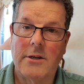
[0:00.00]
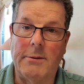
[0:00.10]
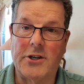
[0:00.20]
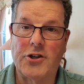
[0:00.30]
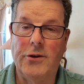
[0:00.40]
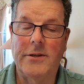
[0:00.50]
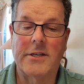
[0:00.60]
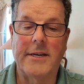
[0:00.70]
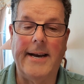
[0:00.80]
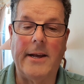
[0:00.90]
So it's true to
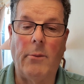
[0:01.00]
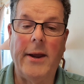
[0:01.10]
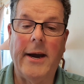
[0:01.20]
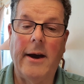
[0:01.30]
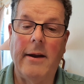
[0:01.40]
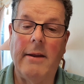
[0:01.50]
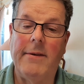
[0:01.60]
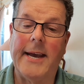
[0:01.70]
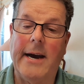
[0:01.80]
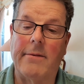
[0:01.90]
say that we are
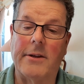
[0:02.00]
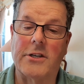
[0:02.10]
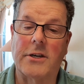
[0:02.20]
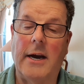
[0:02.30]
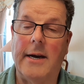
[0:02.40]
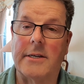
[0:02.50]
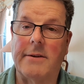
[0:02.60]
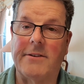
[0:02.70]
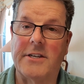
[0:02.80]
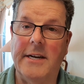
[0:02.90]
living out the scars
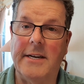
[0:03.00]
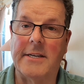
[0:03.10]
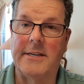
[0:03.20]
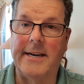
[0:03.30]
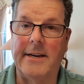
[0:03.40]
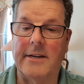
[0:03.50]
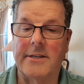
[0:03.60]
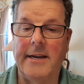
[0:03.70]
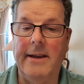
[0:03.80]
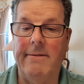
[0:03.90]
of sin
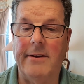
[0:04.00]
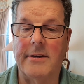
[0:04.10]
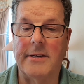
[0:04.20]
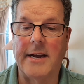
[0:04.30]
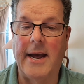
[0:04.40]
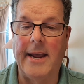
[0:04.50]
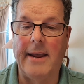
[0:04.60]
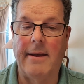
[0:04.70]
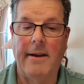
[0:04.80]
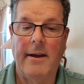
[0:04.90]
sickness even
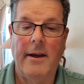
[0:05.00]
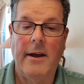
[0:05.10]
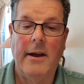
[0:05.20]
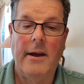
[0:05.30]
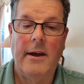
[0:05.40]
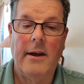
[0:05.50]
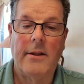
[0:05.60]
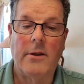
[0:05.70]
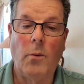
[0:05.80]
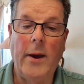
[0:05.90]
today.
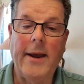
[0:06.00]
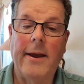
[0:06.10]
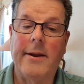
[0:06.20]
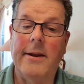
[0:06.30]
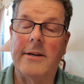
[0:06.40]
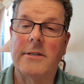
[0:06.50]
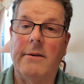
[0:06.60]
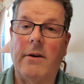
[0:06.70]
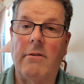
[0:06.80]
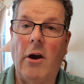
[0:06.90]
The wickedness
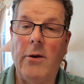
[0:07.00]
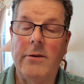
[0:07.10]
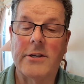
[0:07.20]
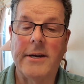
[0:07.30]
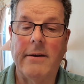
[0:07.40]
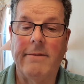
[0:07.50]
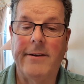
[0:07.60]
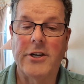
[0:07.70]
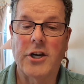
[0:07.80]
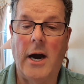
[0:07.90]
of our own
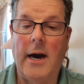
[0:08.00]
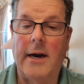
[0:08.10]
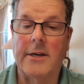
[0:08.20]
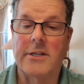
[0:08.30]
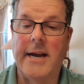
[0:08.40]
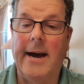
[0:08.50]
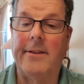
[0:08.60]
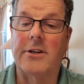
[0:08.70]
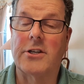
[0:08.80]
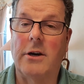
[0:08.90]
selfish hearts
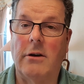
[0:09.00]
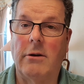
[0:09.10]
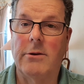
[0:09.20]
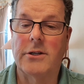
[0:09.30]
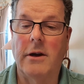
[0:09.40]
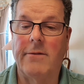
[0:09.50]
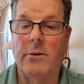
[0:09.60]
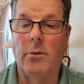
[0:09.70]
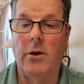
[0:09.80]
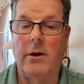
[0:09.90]
and the sorrows of
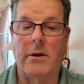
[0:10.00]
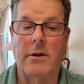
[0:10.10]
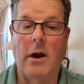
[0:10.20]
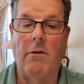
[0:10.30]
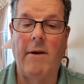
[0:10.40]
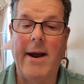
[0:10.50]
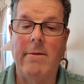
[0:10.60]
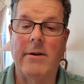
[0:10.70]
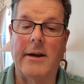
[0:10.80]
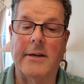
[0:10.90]
the world
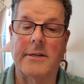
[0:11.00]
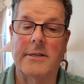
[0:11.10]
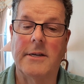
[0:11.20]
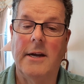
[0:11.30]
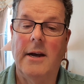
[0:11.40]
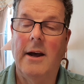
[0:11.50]
around us